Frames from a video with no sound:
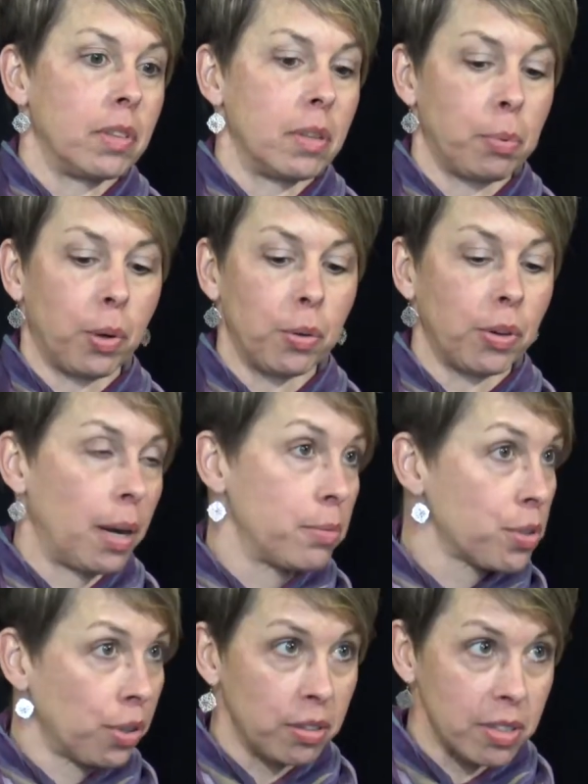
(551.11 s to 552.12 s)
the
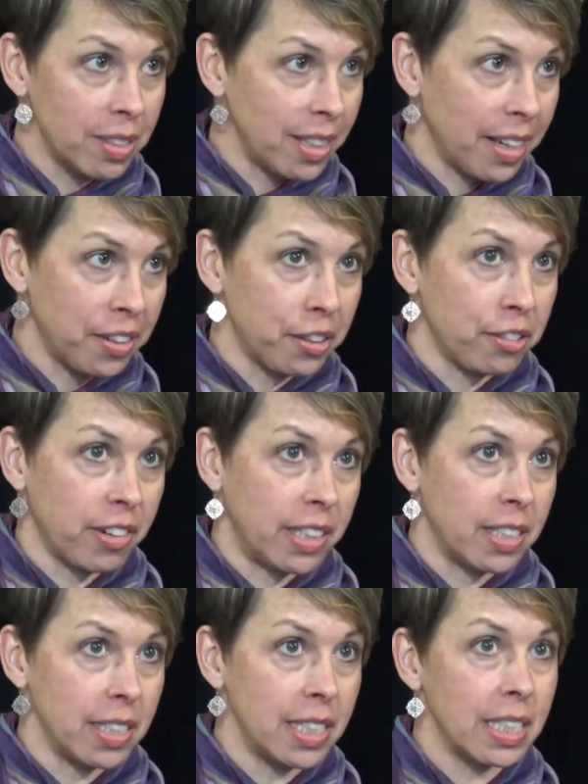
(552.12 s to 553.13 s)
program's grossly
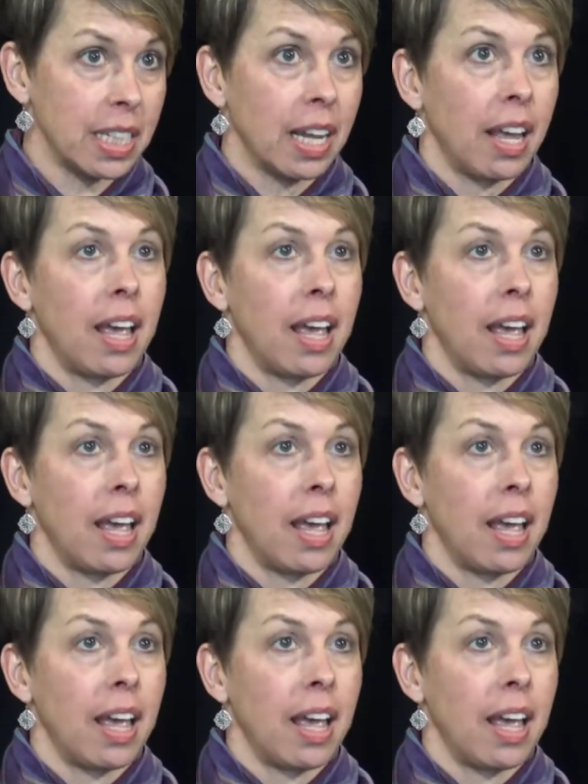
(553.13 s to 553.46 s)
underfunded,